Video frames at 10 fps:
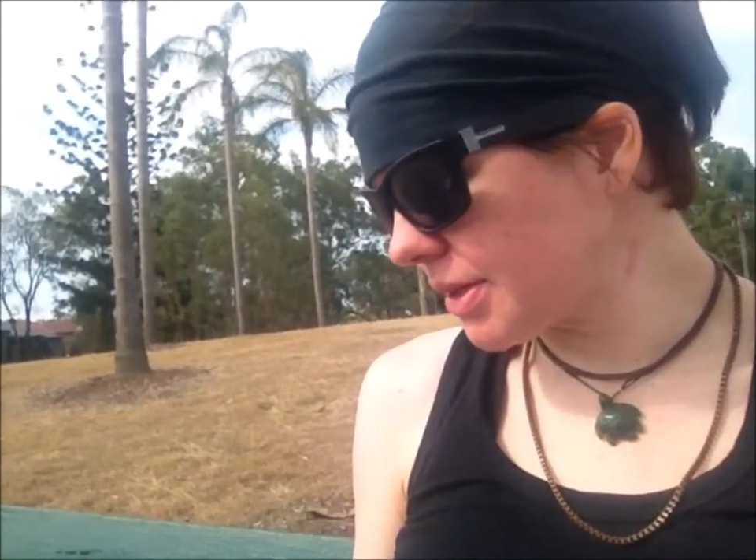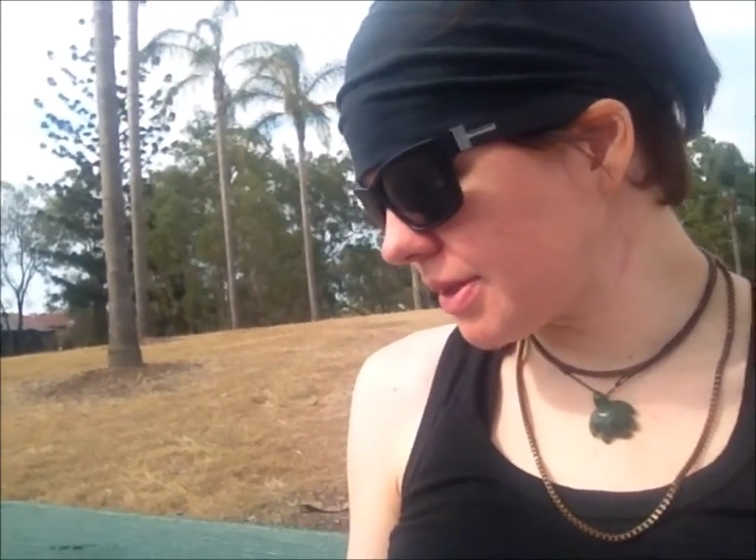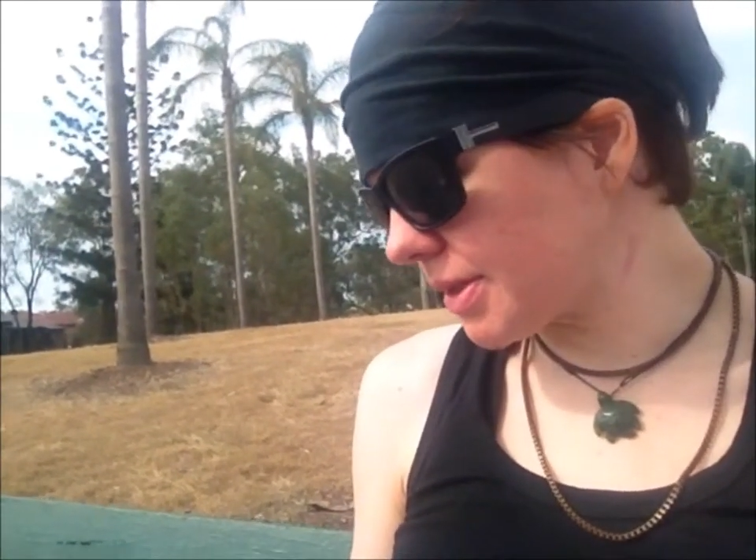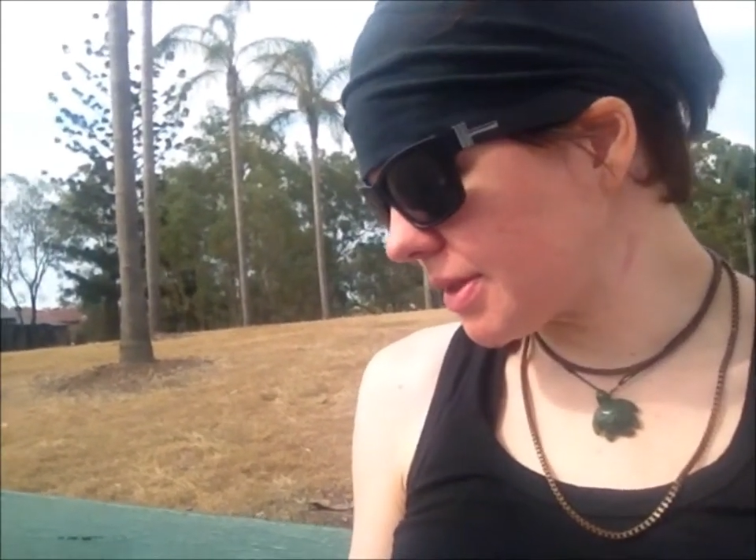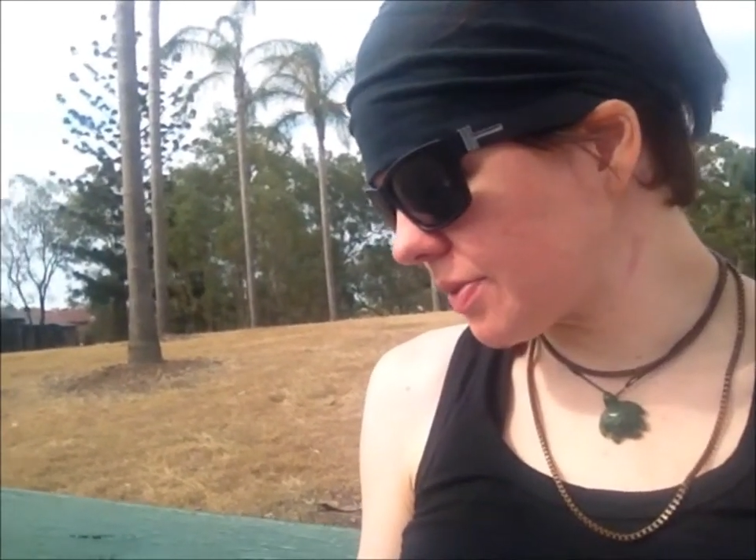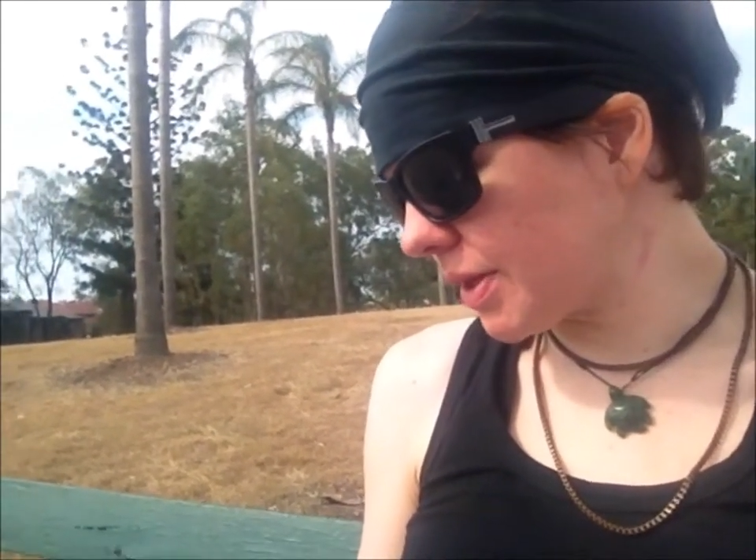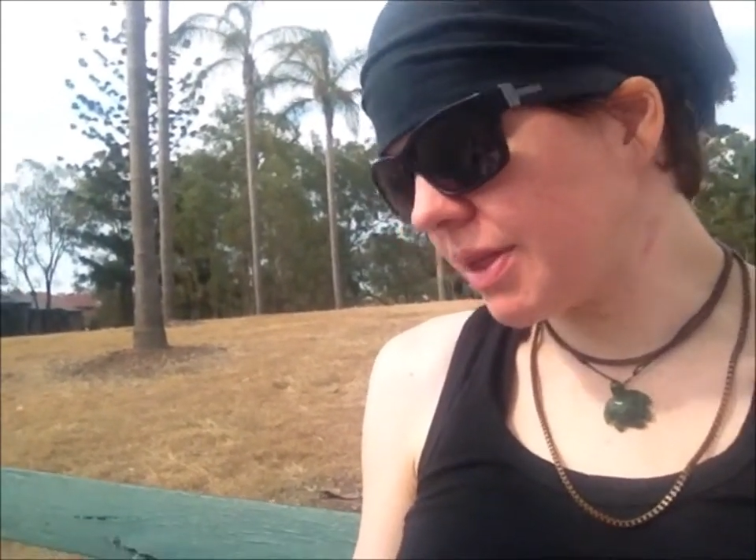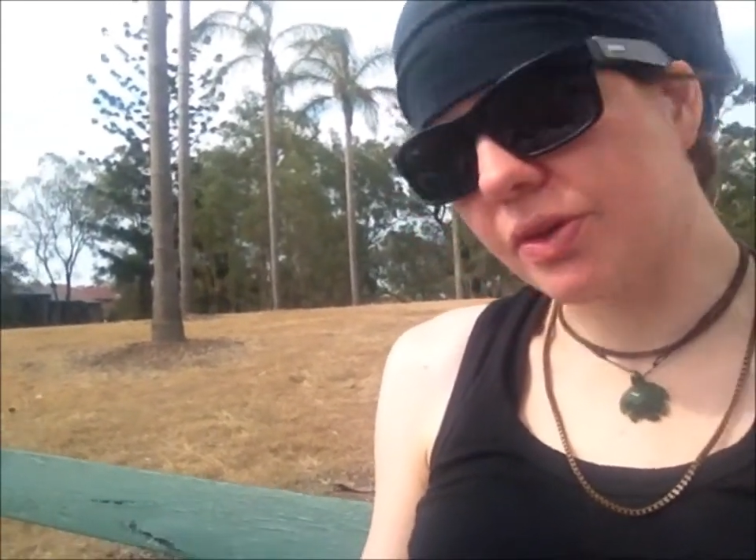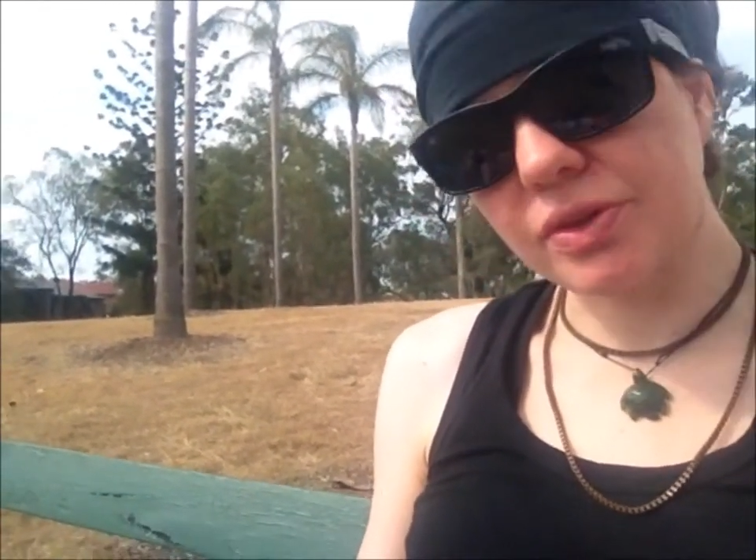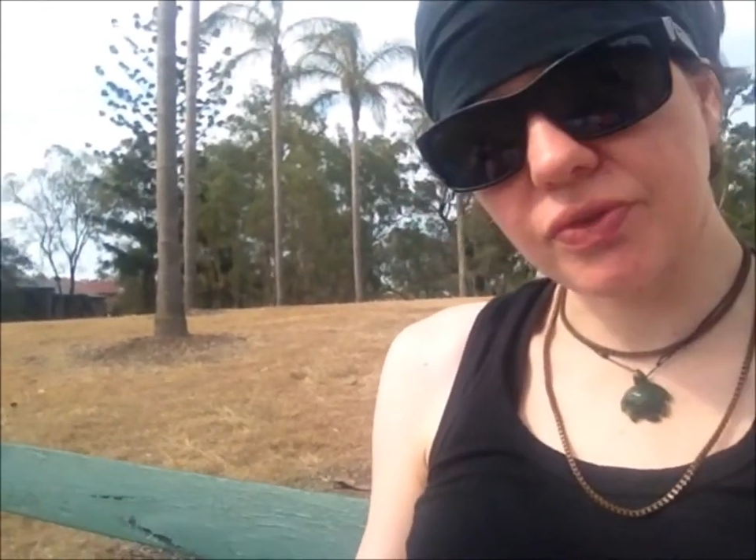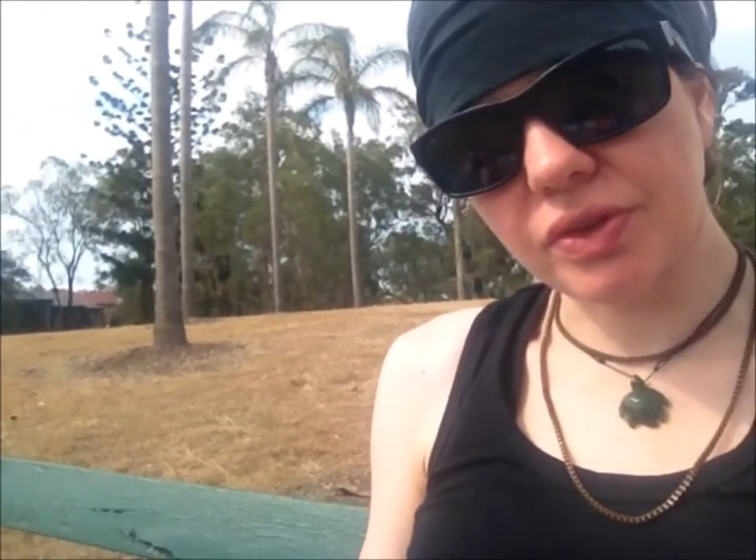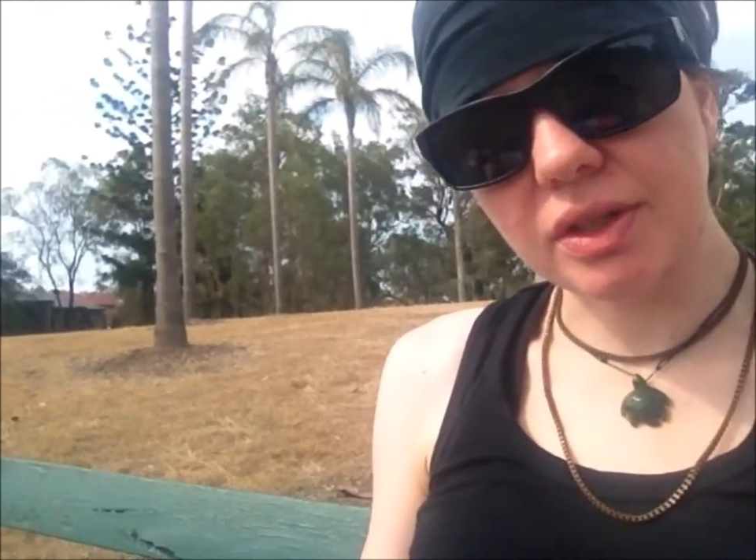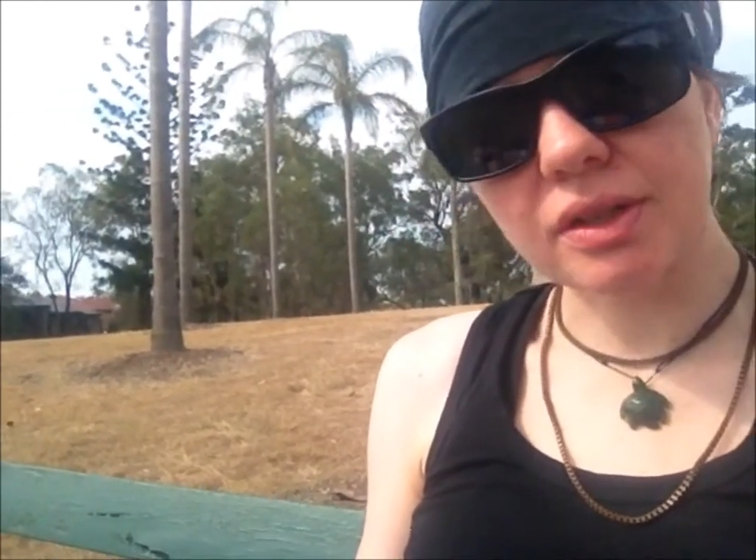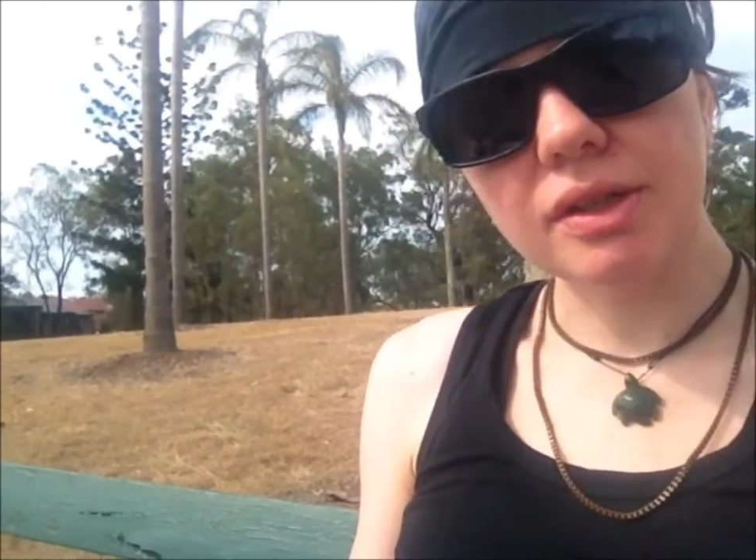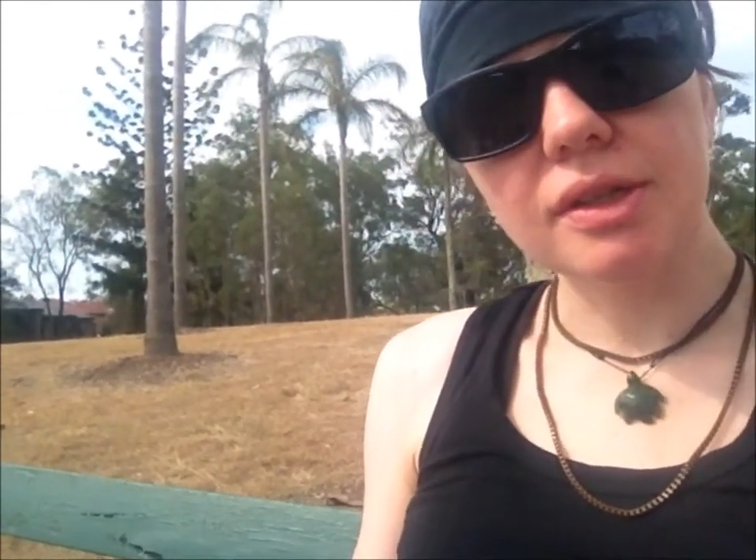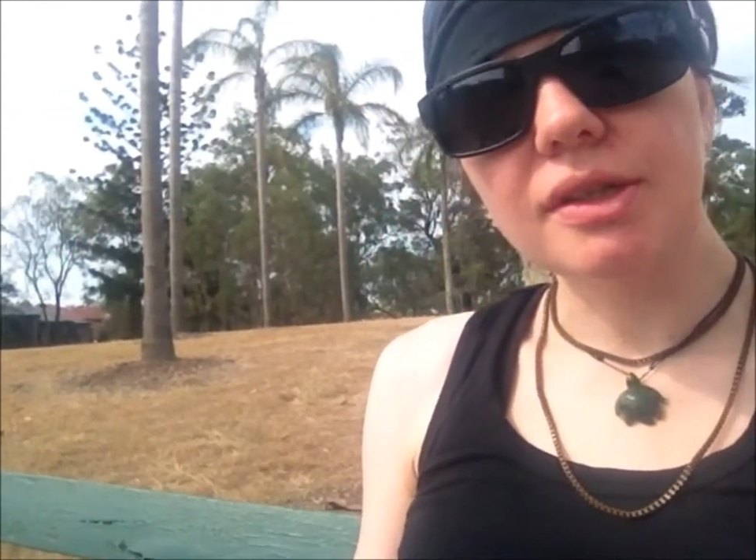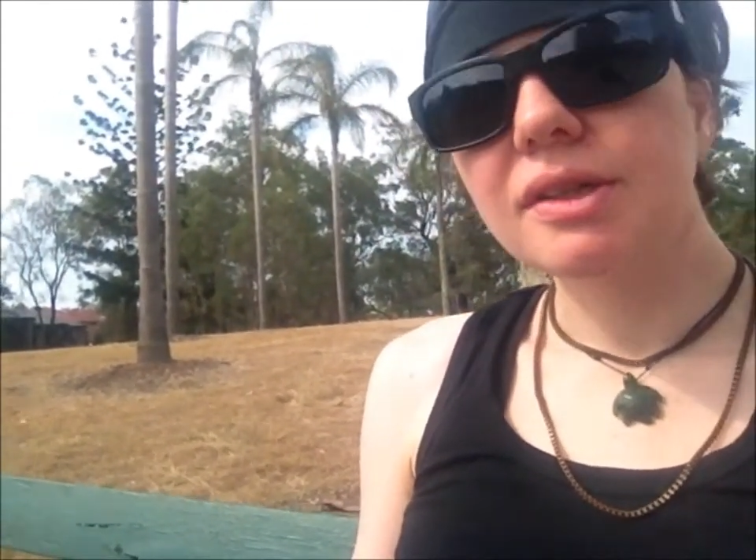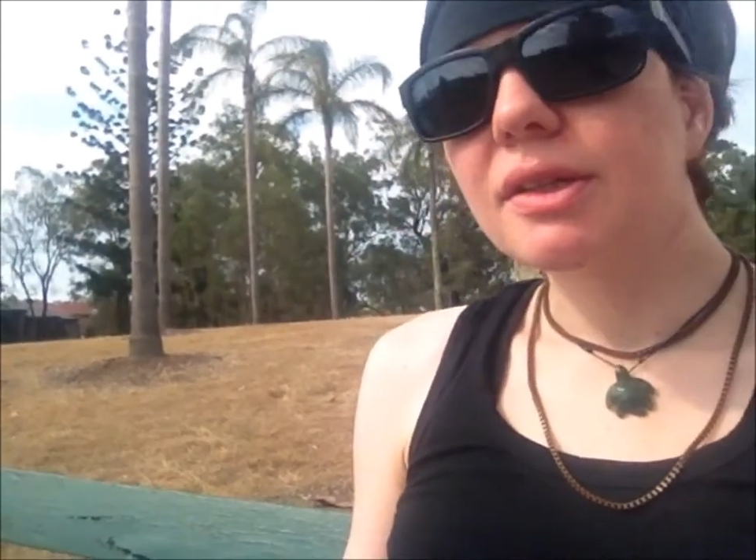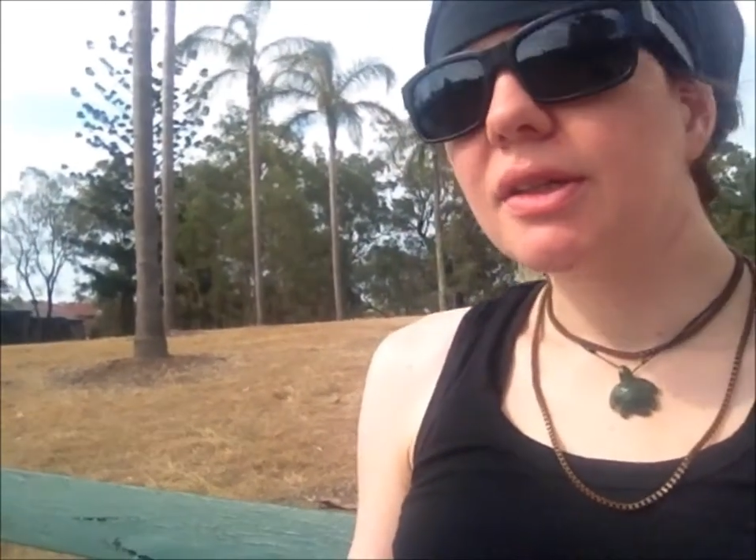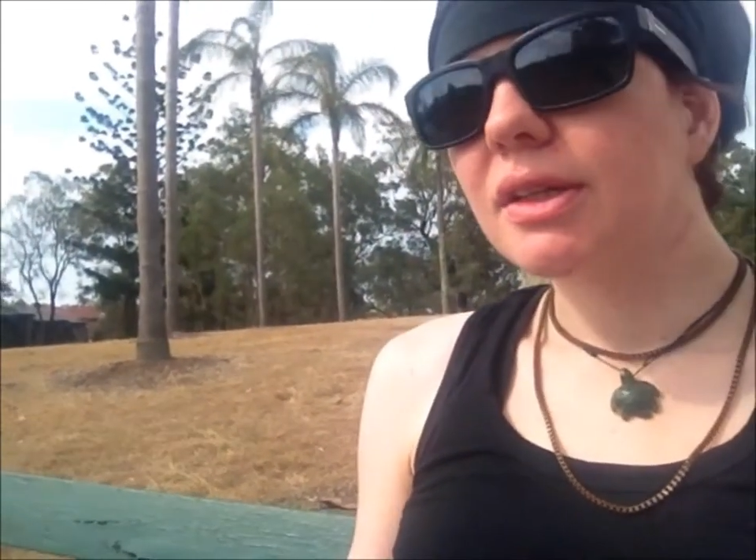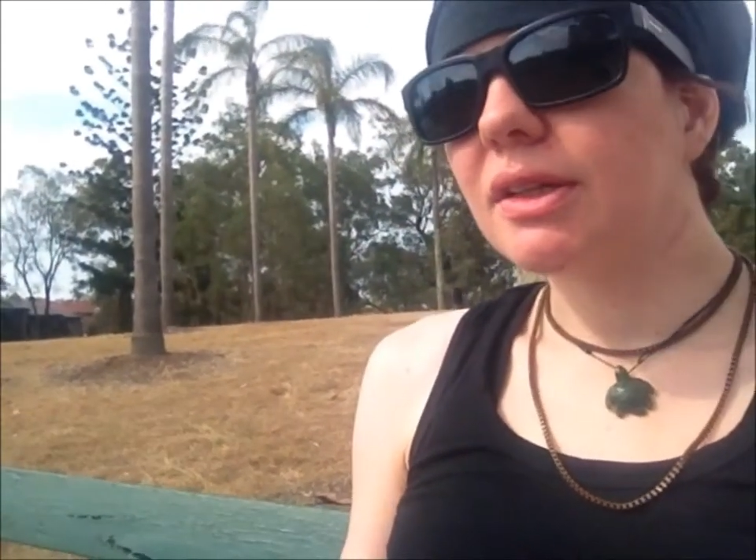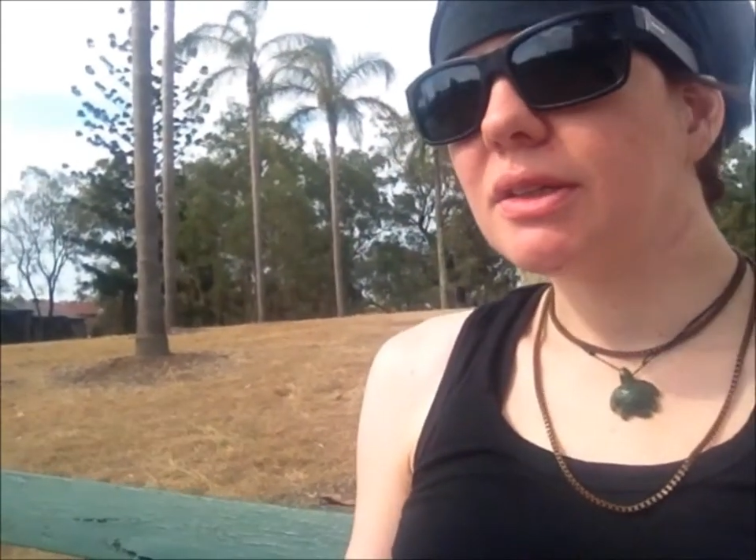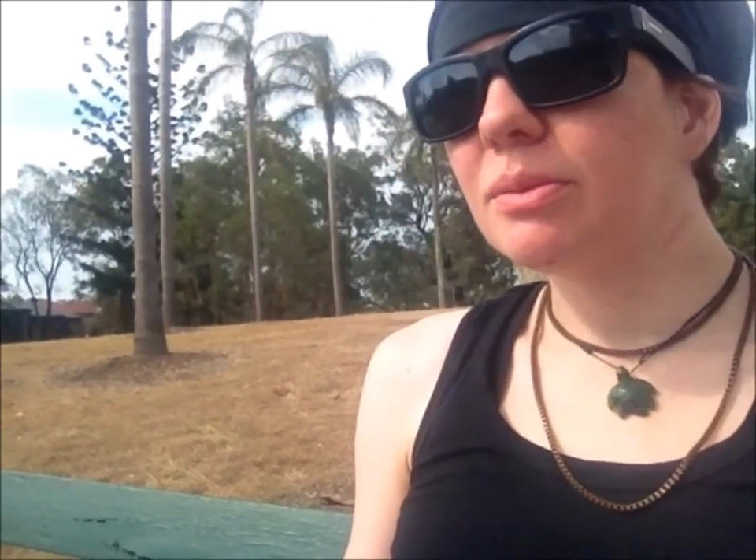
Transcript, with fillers: this way you know it's for real.